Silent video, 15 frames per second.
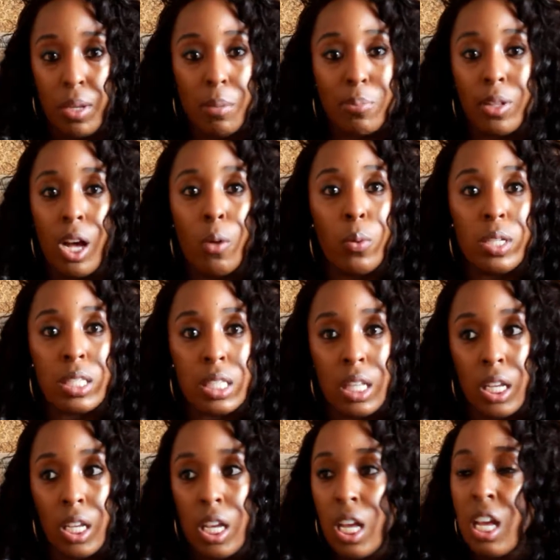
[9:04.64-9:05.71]
people always
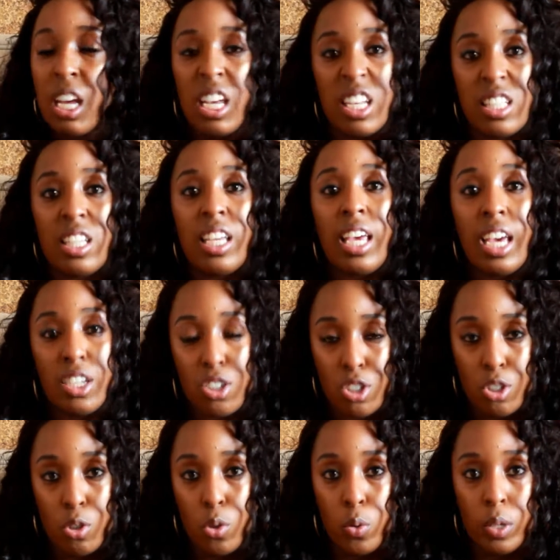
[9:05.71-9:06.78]
think it's a
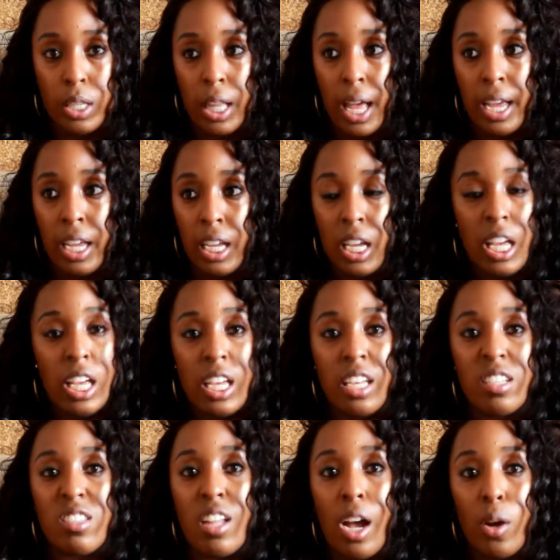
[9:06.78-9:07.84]
catch to it, like
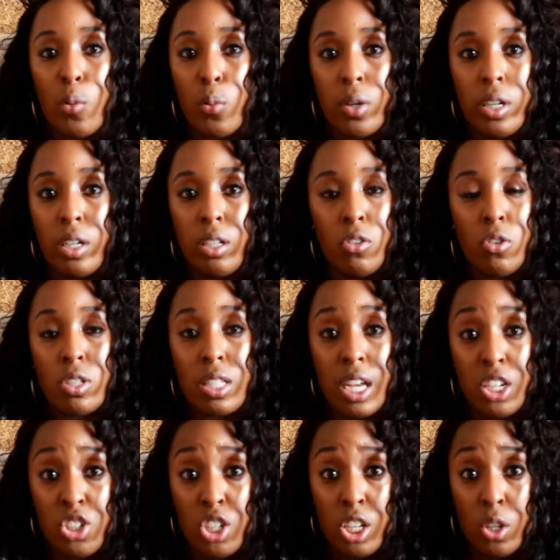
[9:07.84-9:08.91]
it's not real or it's
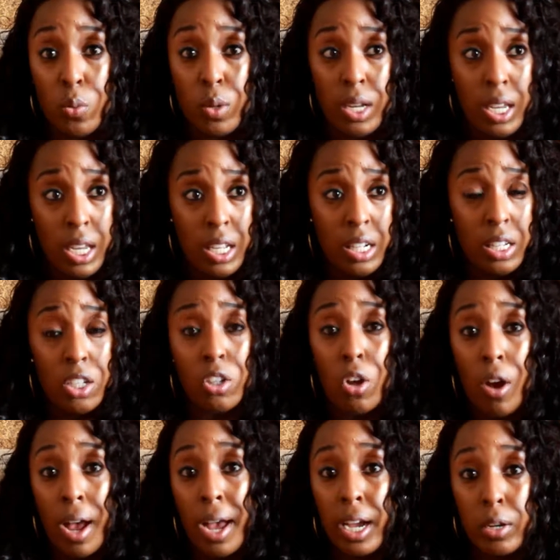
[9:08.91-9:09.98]
not genuine. And you know,
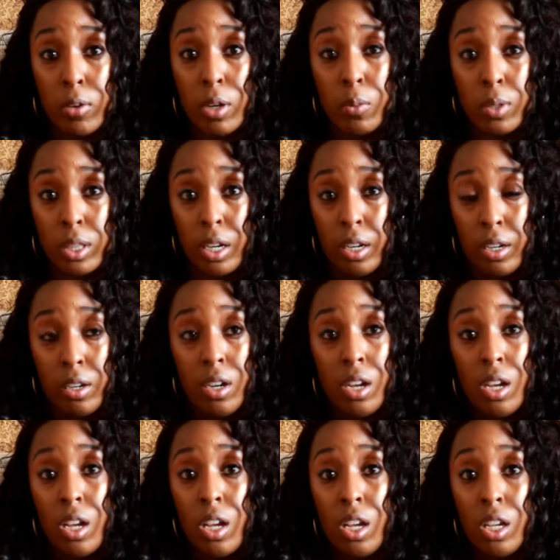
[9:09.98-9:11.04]
I agree with her.
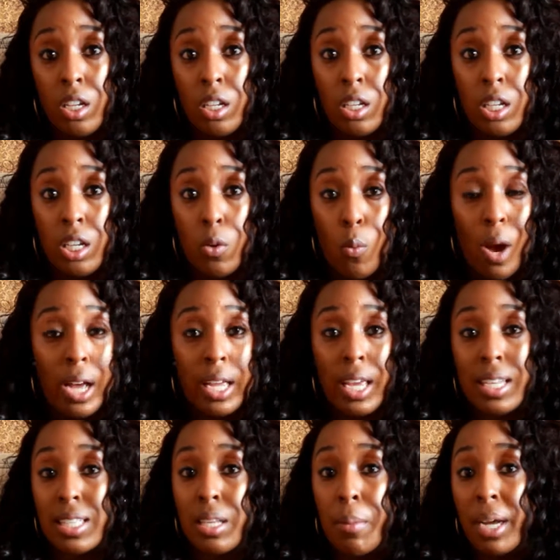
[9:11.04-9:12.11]
Why
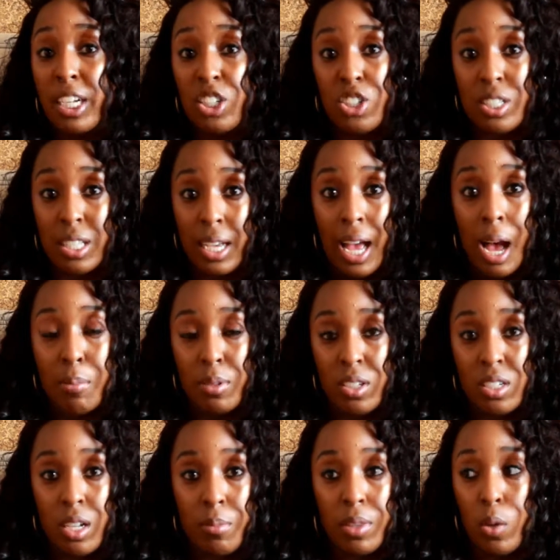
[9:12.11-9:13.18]
can't somebody just accomplish
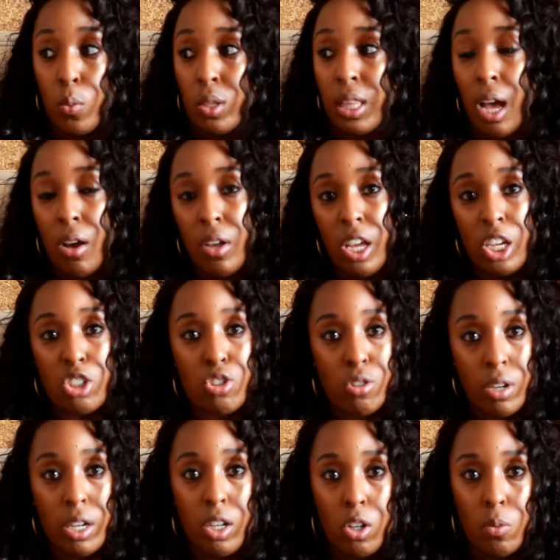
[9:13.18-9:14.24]
something without
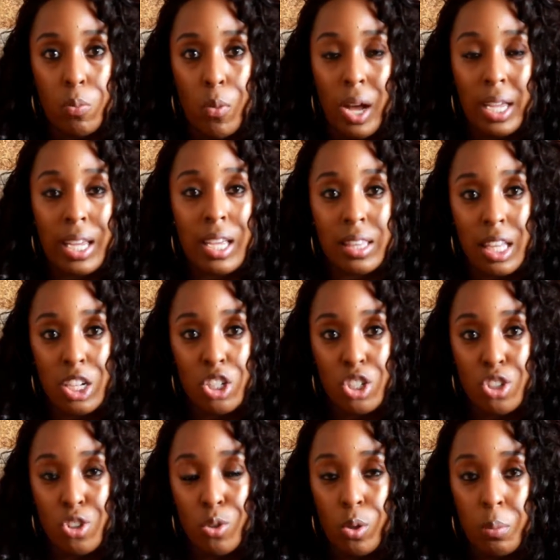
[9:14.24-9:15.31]
extra help? Why can't they
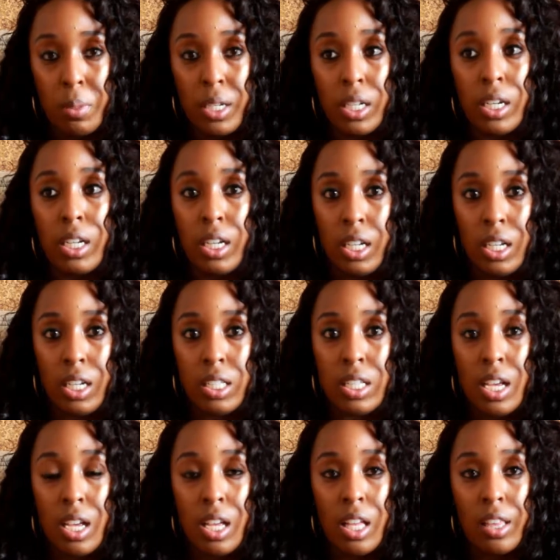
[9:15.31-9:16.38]
just do it because
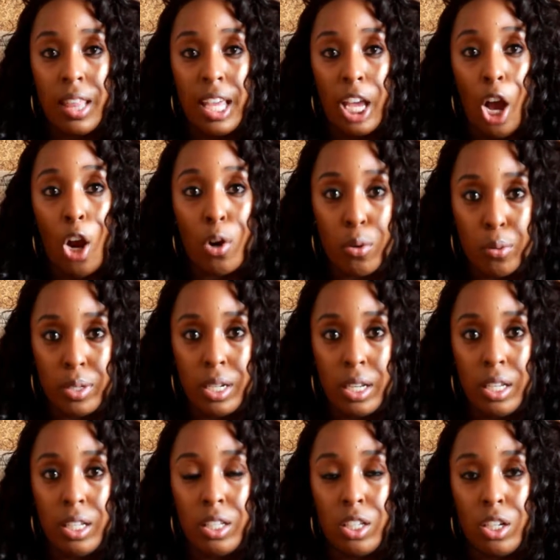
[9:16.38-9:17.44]
they earned
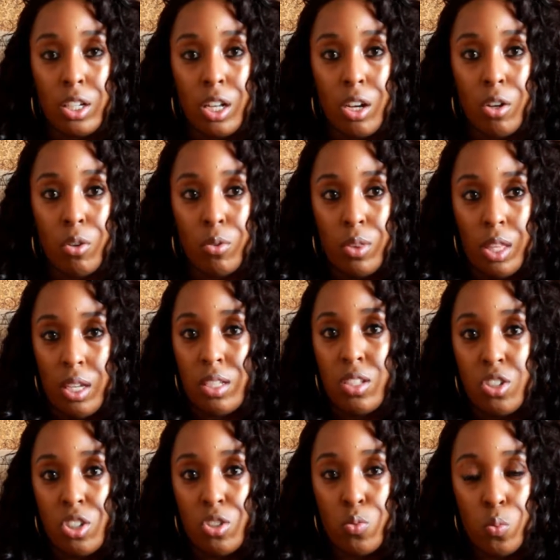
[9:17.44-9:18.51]
it? You know,
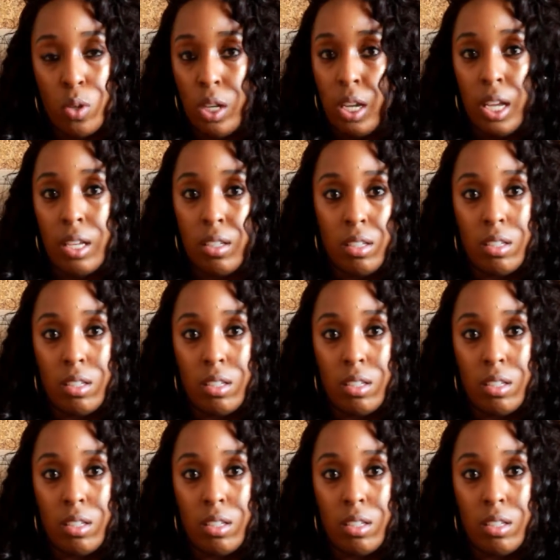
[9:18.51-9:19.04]
that's just what,